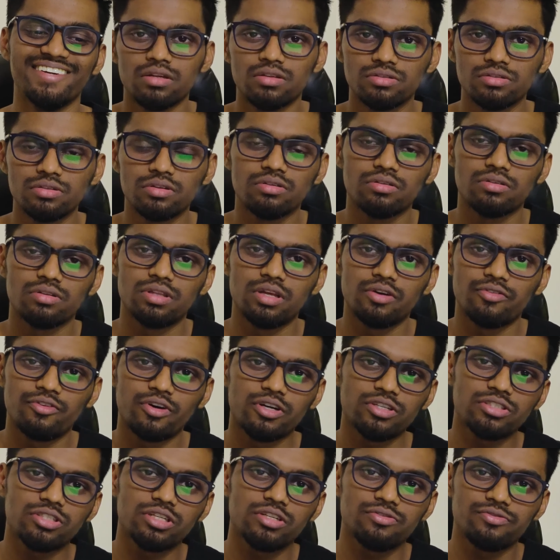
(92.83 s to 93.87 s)
So the
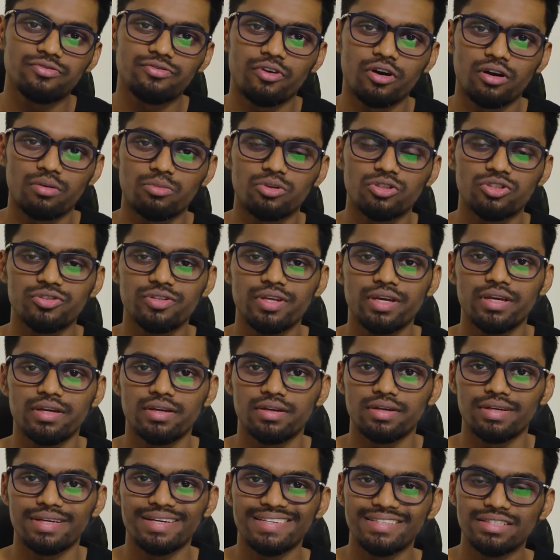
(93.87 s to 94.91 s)
first and foremost thing
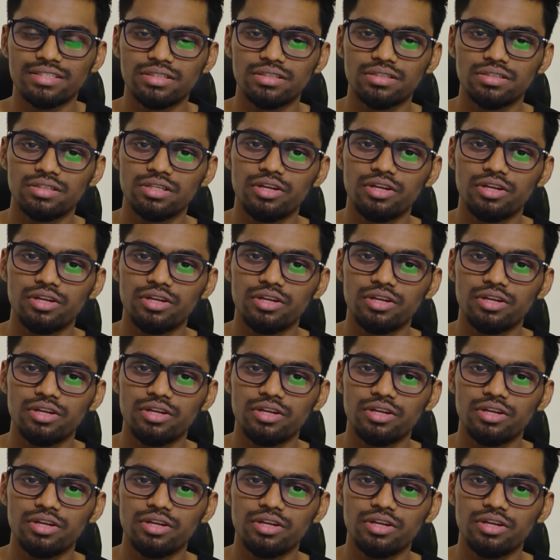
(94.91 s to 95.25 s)
is